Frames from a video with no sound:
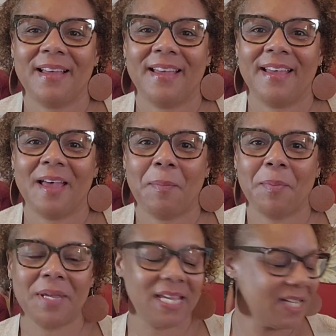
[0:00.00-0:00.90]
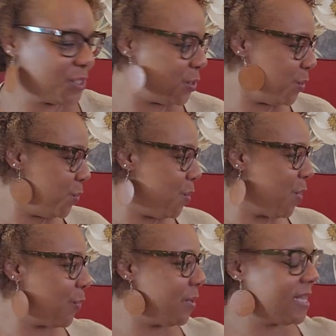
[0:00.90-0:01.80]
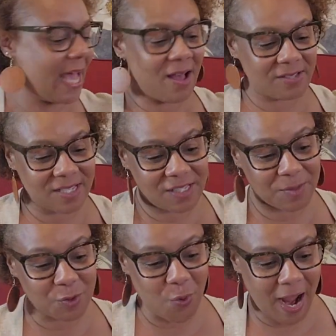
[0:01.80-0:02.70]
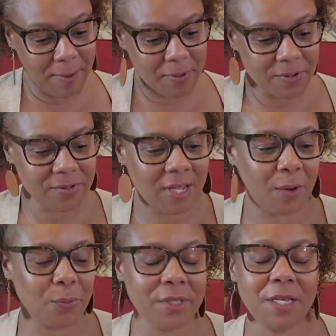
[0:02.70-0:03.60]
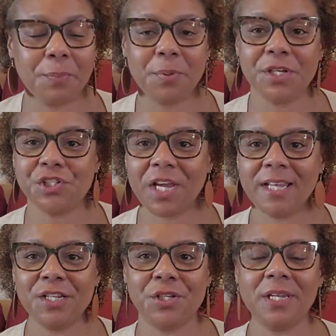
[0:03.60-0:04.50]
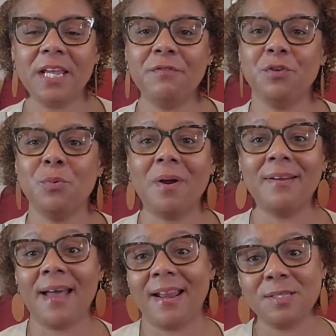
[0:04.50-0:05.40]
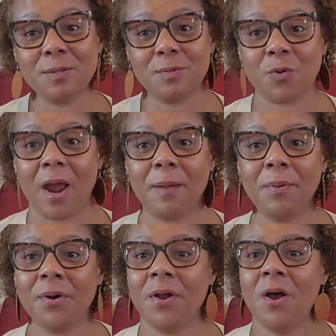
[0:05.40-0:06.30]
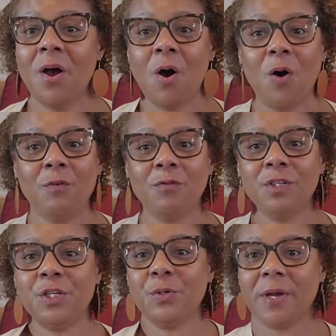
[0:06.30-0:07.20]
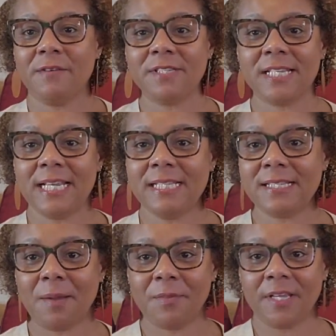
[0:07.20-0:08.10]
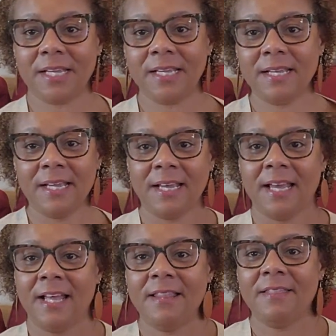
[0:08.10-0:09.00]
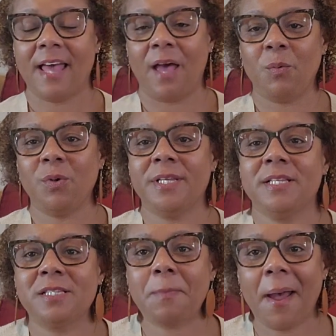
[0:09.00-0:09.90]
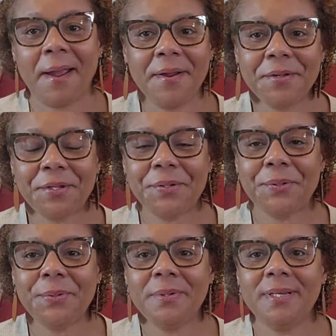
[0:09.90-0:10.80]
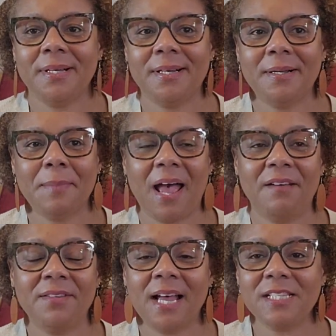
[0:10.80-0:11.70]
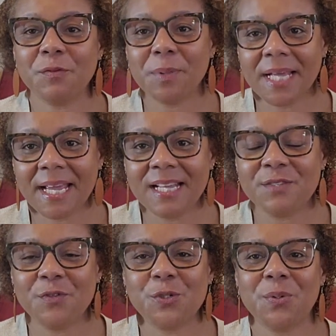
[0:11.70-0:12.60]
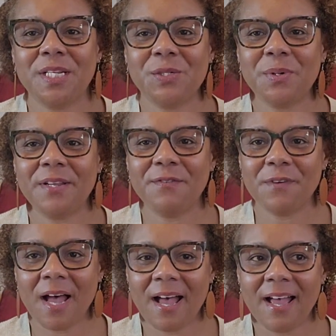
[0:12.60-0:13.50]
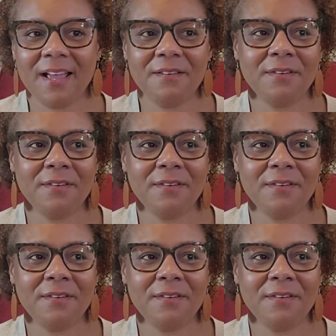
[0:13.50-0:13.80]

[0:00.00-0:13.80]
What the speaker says: helping me get to 3,000 subscribers. I really appreciate it. If you are not a subscriber, hopefully you have seen something that will inspire you. I have lots of plans for 2025